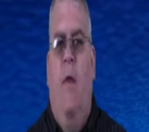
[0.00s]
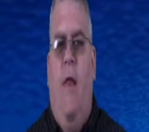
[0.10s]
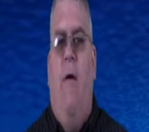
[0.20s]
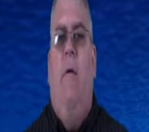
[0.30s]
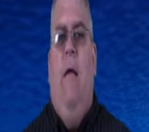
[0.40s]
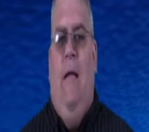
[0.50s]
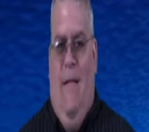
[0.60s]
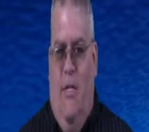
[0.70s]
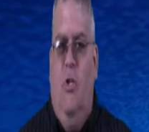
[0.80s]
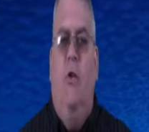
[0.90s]
Now,
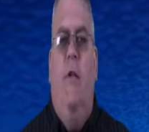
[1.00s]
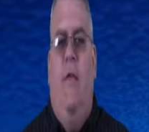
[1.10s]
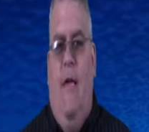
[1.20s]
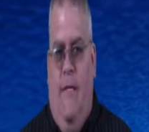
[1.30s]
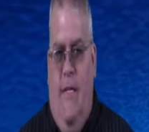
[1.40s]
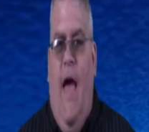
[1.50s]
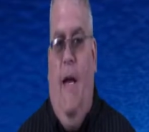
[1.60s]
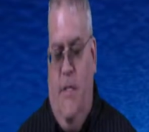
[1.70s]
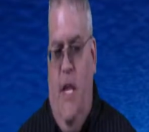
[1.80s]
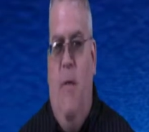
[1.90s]
let's look at the
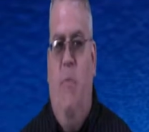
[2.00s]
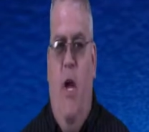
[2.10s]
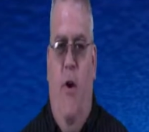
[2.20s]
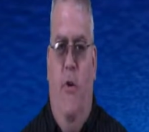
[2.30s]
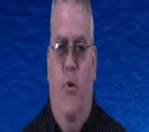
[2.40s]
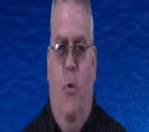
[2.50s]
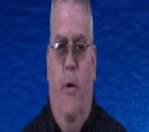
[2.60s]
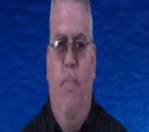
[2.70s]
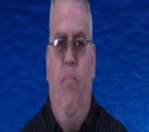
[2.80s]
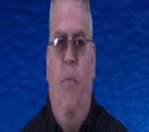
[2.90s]
exact same territory,